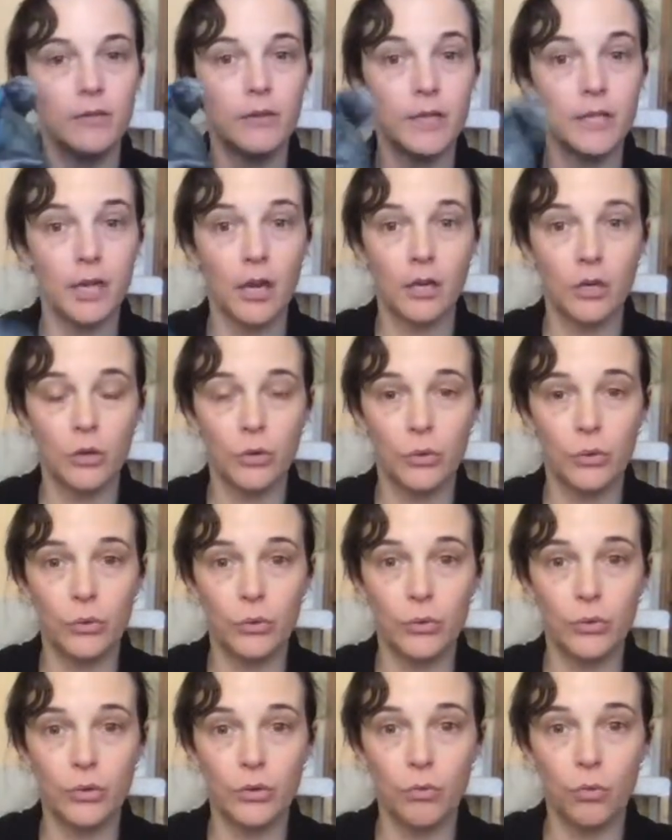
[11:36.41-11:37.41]

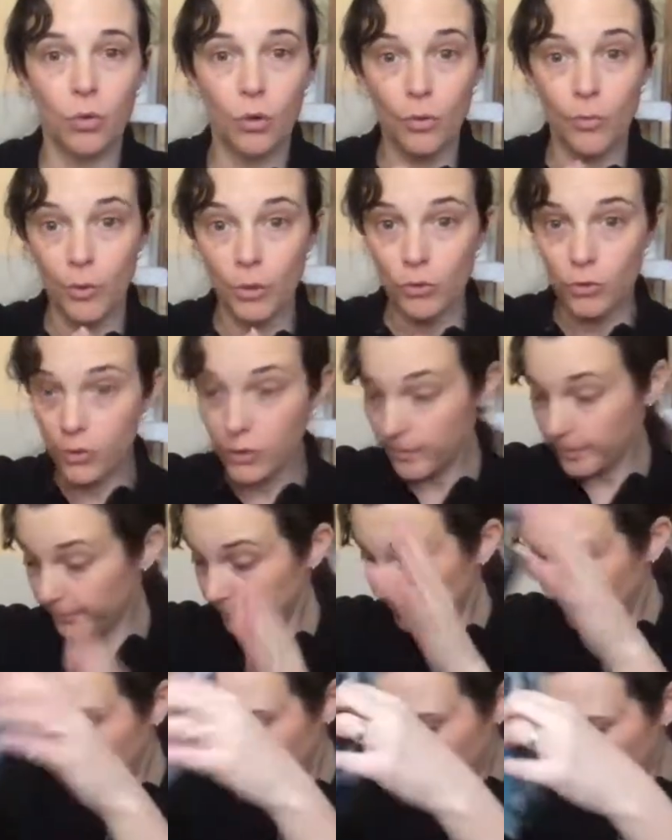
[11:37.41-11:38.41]
recycled water bottles.
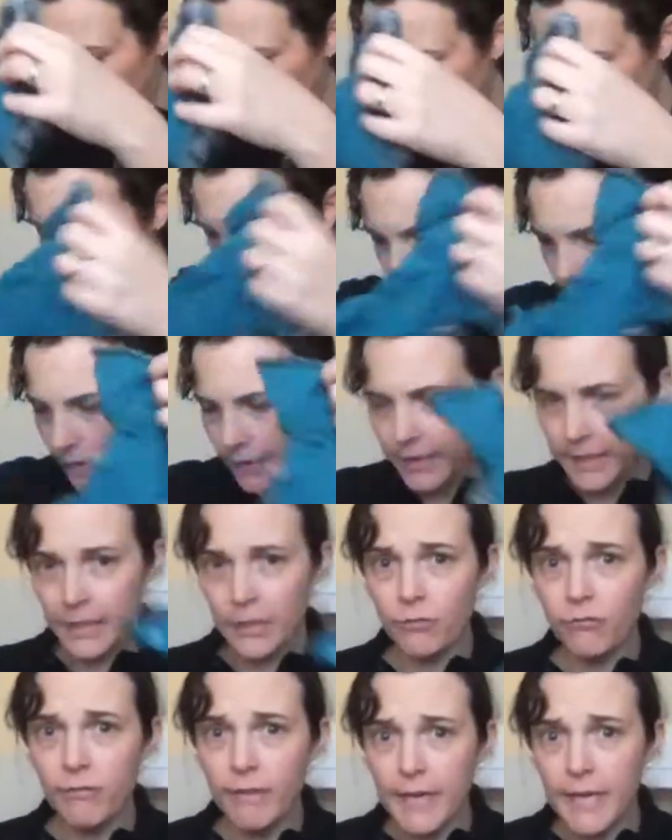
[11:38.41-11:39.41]
So
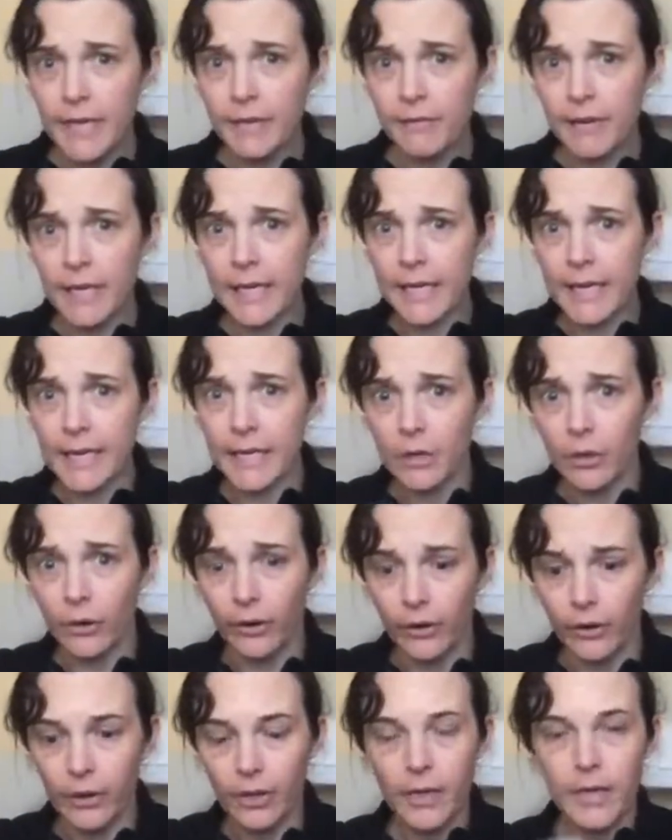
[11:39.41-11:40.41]
it's really, really
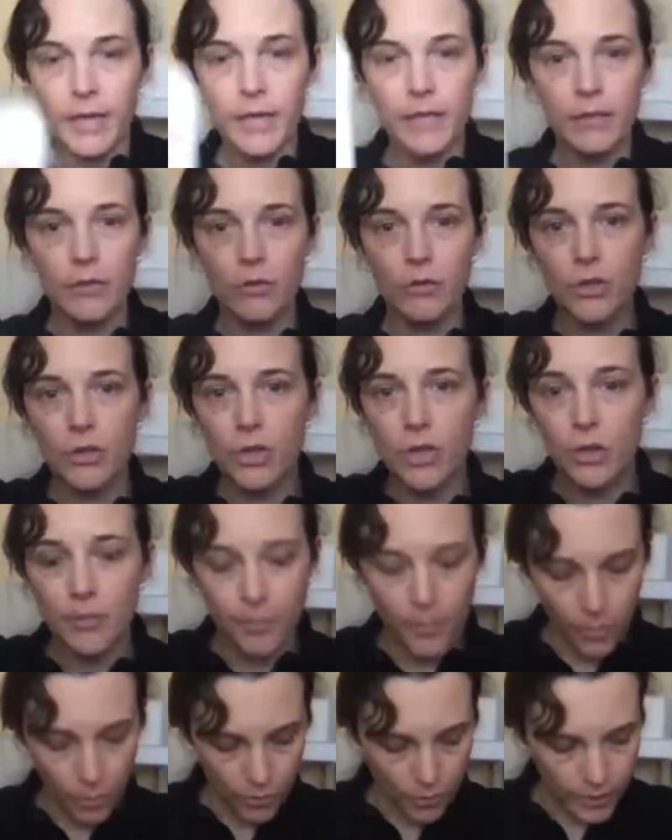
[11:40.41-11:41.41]
eco. So on
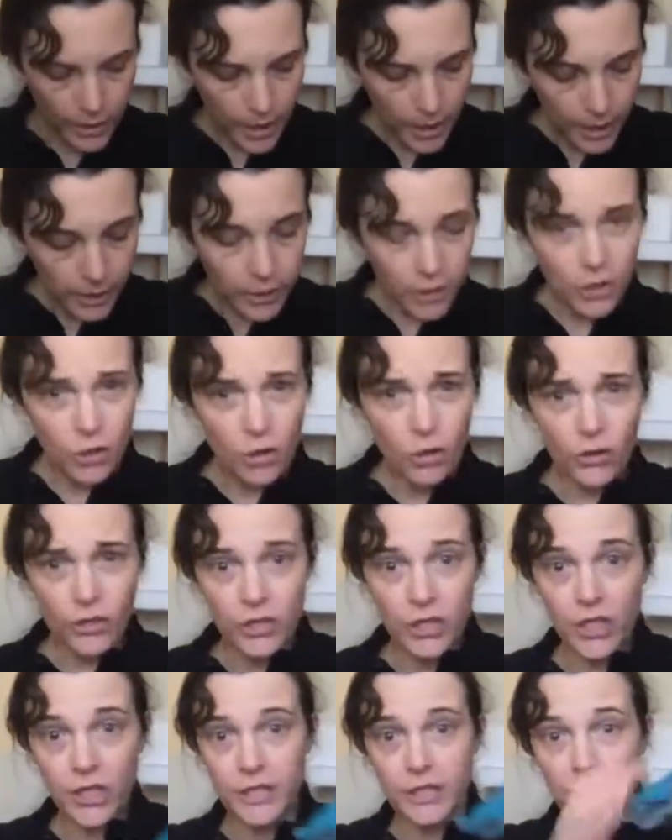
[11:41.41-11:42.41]
newborn, you
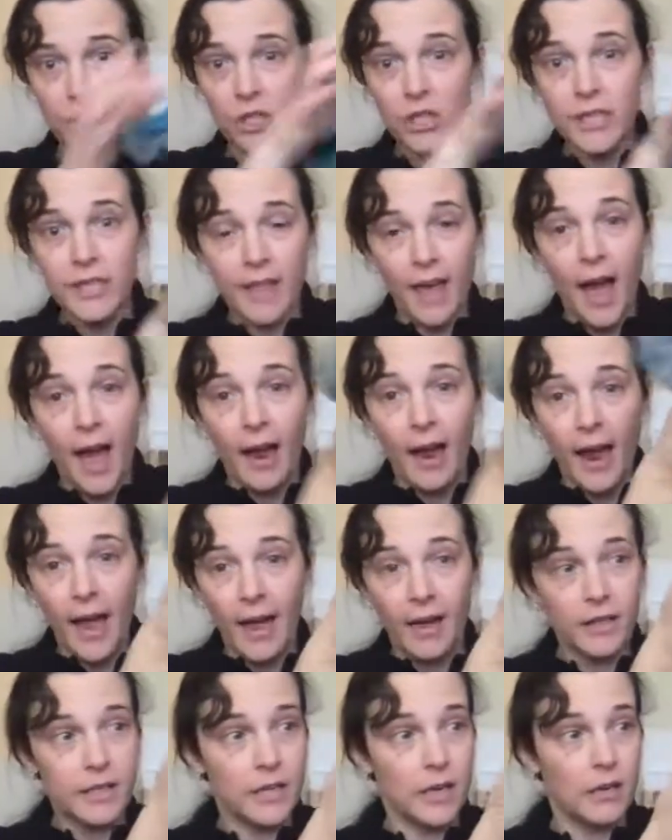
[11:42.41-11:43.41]
could just use that
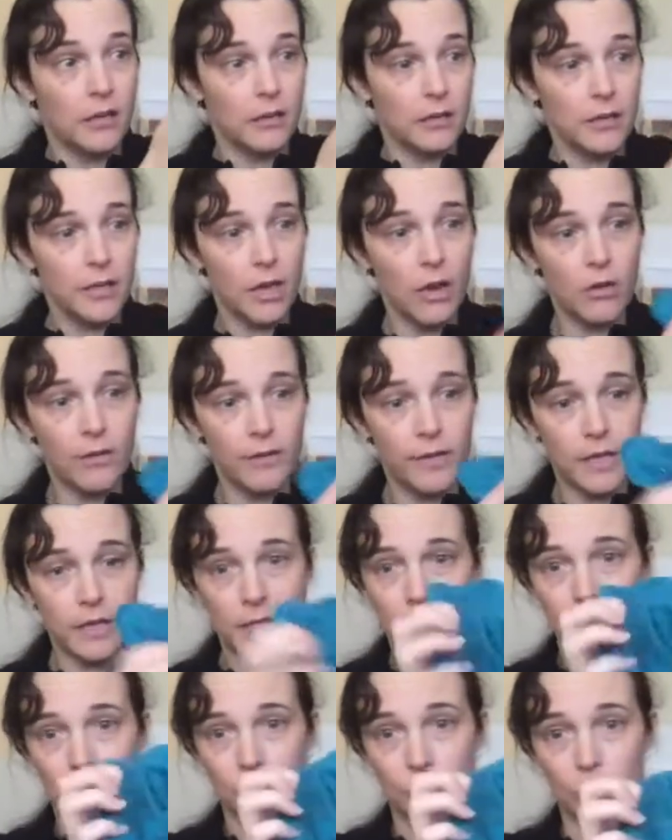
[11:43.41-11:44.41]
outer because the whole
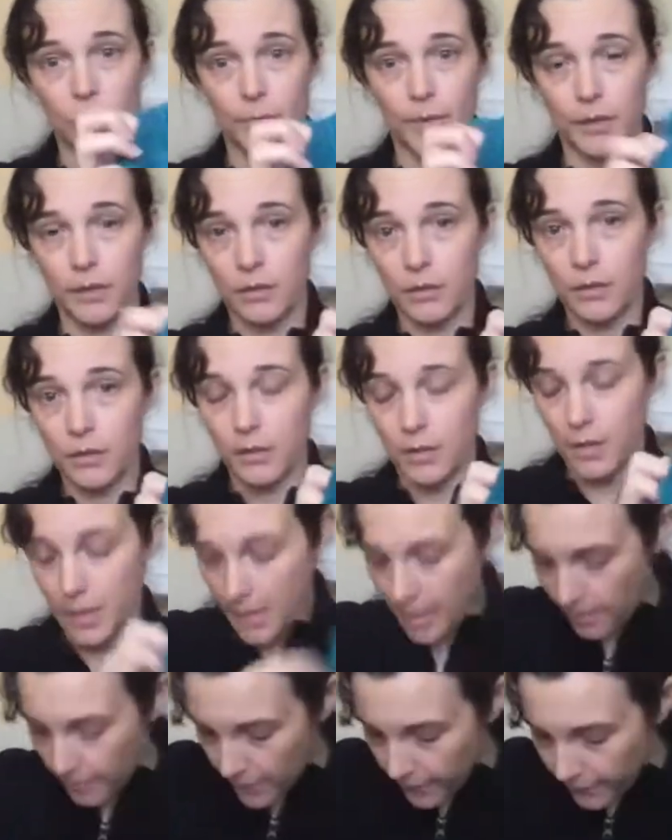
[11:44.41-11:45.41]
thing is absorbent.
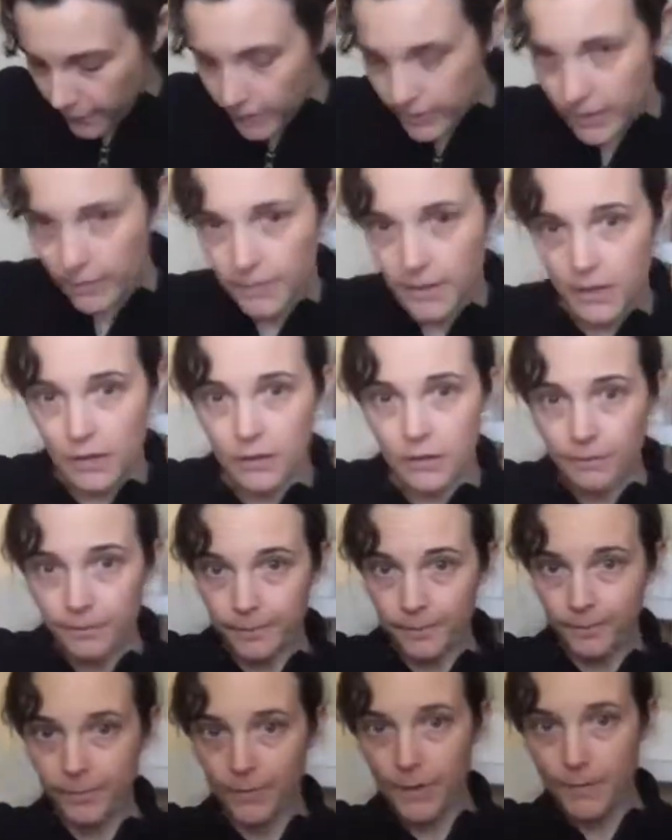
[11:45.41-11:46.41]
But if you want something a
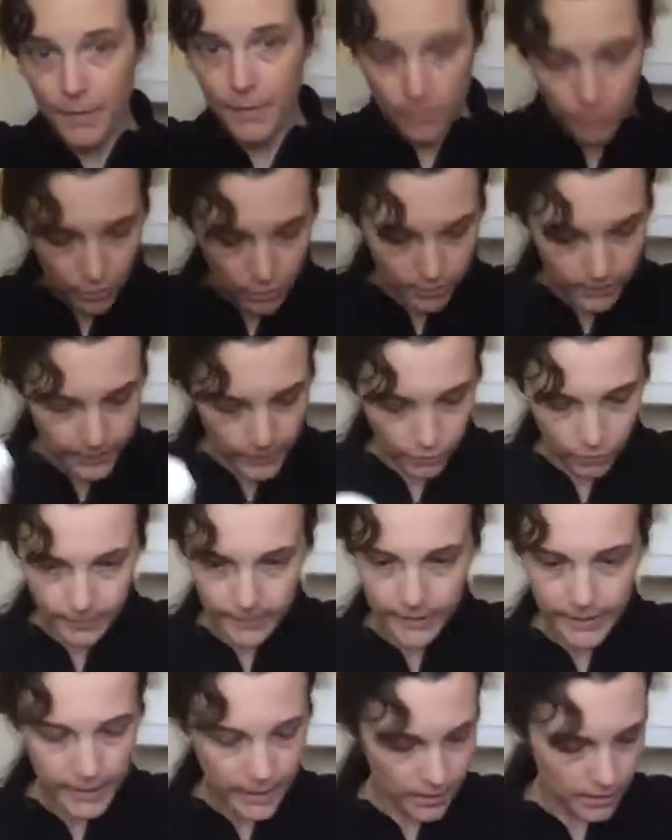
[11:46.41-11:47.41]
bit more
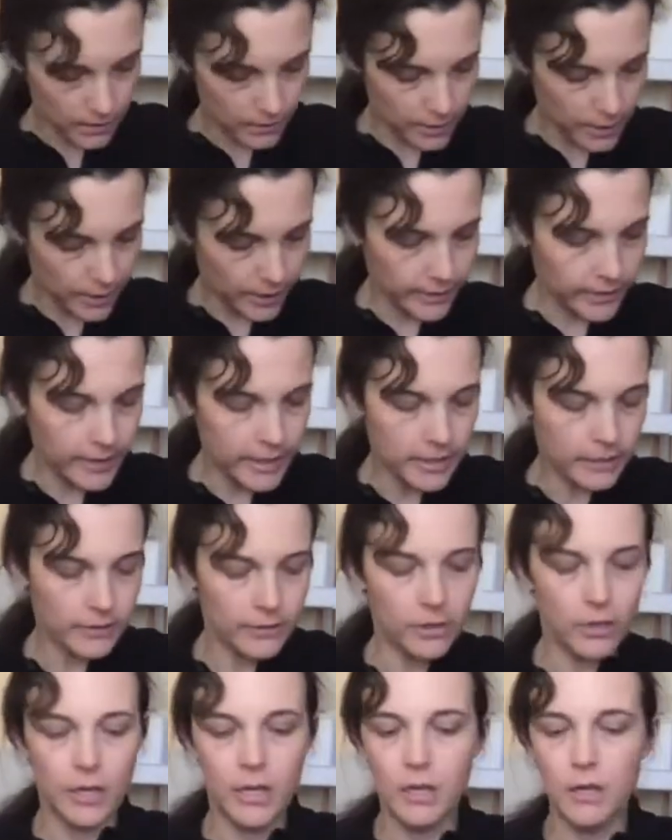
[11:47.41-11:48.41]
absorbency, chuck the
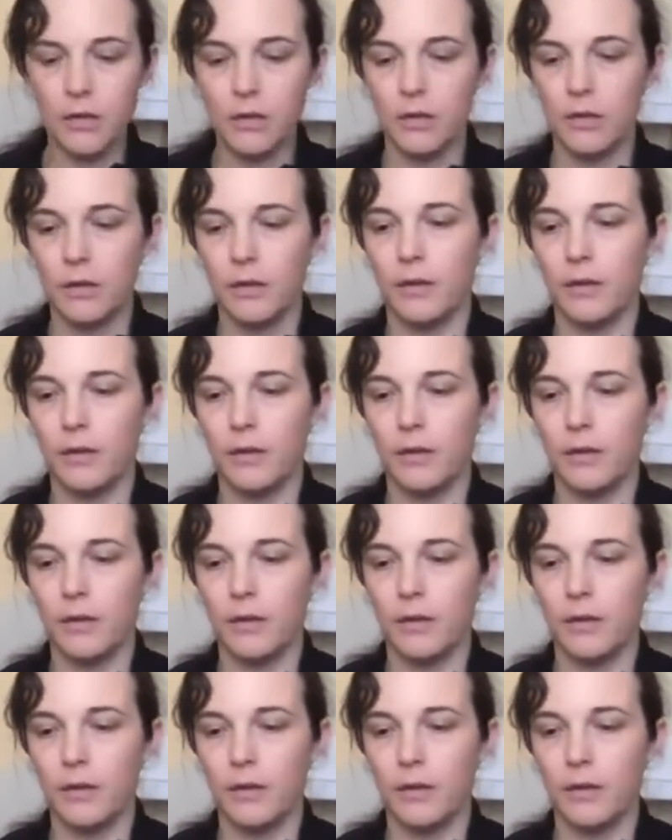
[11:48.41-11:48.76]
insert in.